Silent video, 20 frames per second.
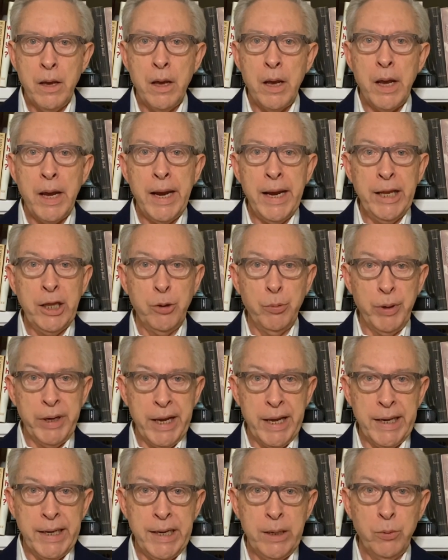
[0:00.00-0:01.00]
In the
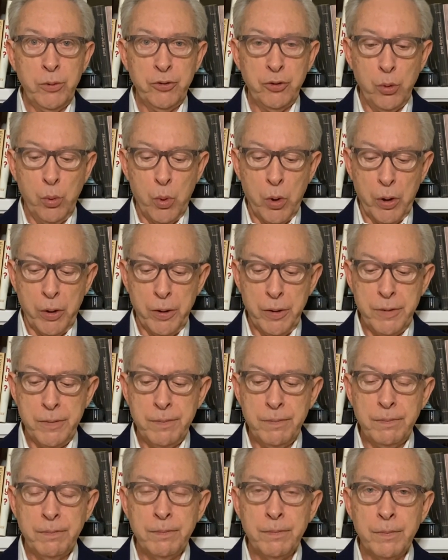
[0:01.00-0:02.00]
beginning was the Word,
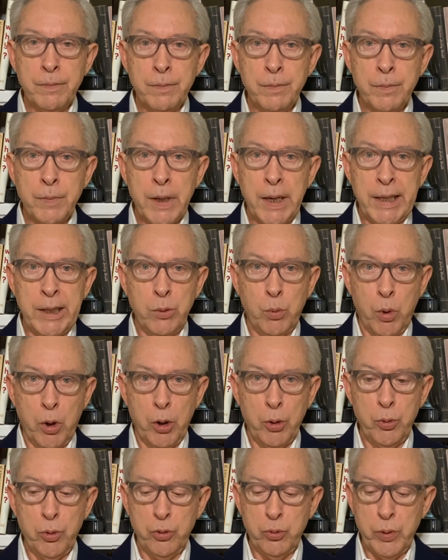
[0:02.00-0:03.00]
and the
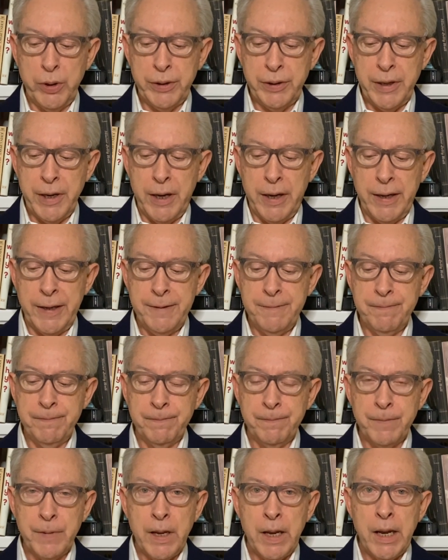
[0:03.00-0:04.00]
Word was with God,
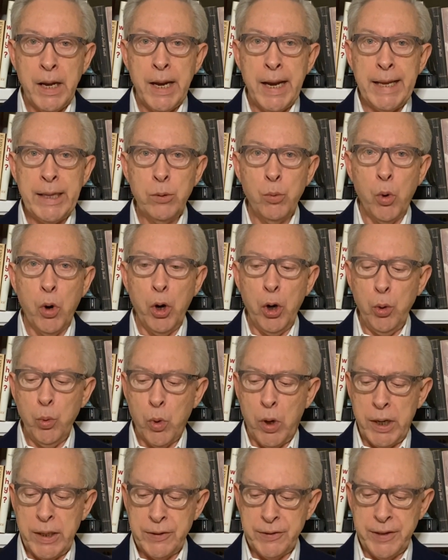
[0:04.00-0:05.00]
and the Word
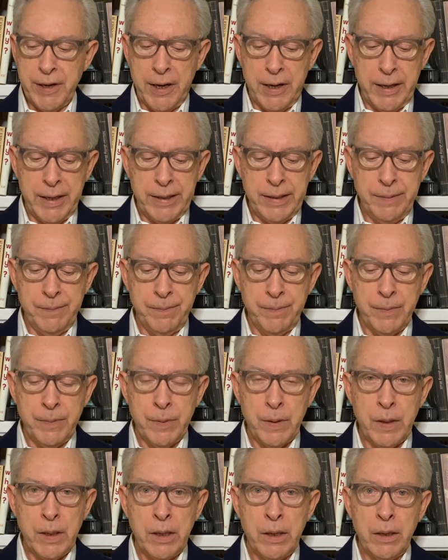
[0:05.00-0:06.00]
was God.
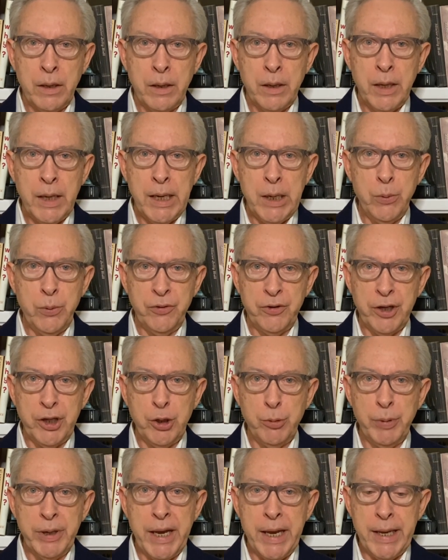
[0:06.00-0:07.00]
He was in the
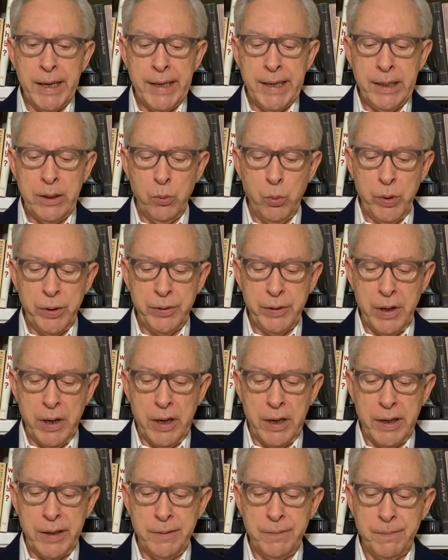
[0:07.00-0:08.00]
beginning with
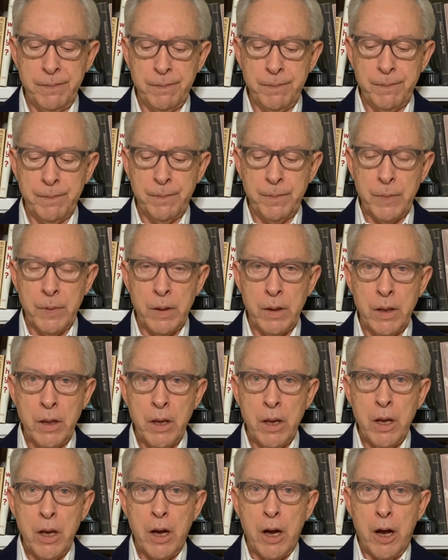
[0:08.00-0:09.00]
God.
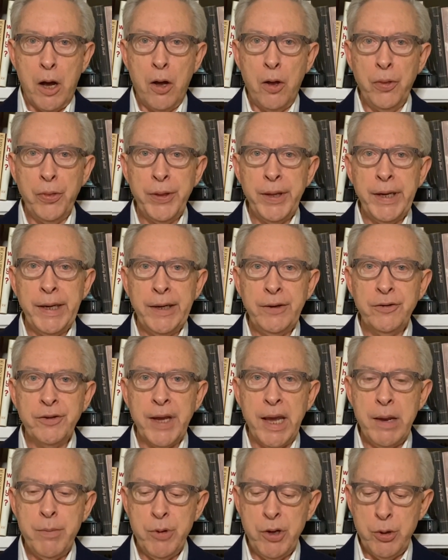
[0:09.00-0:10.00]
All things
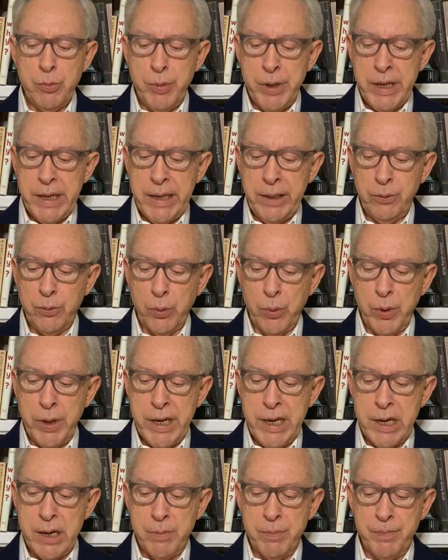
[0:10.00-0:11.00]
came into being through
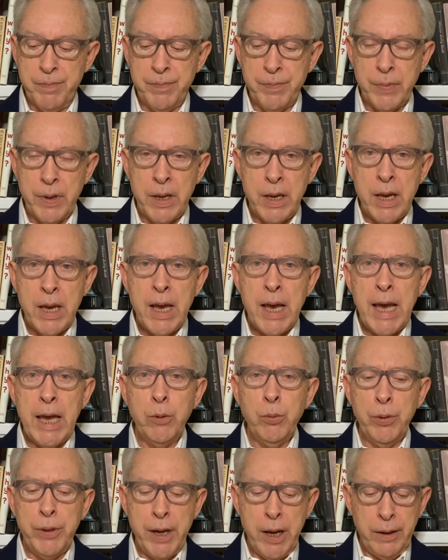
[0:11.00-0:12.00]
Him, and
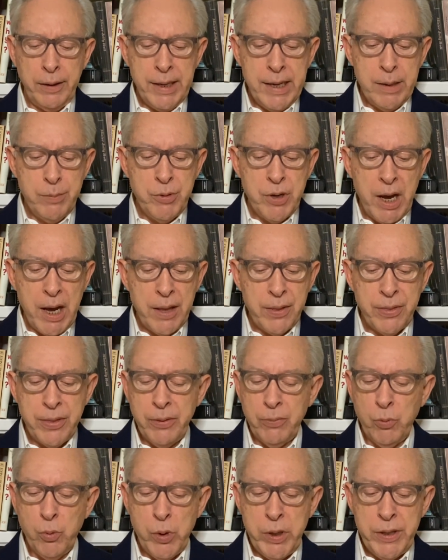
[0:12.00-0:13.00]
without Him not
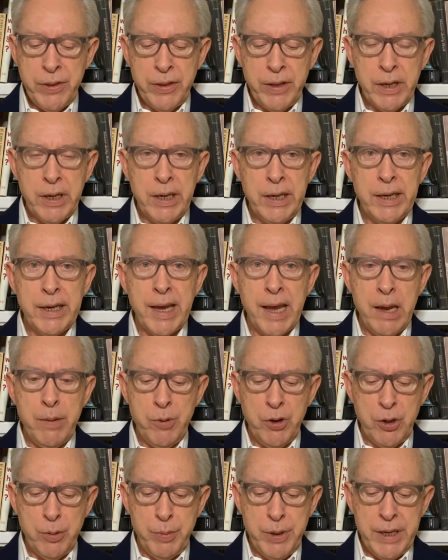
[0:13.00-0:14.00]
one thing came
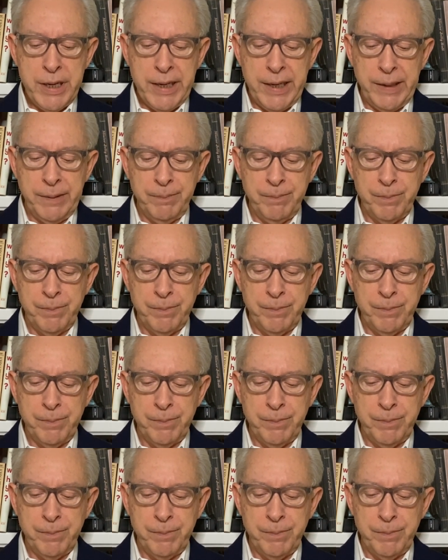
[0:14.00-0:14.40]
into being.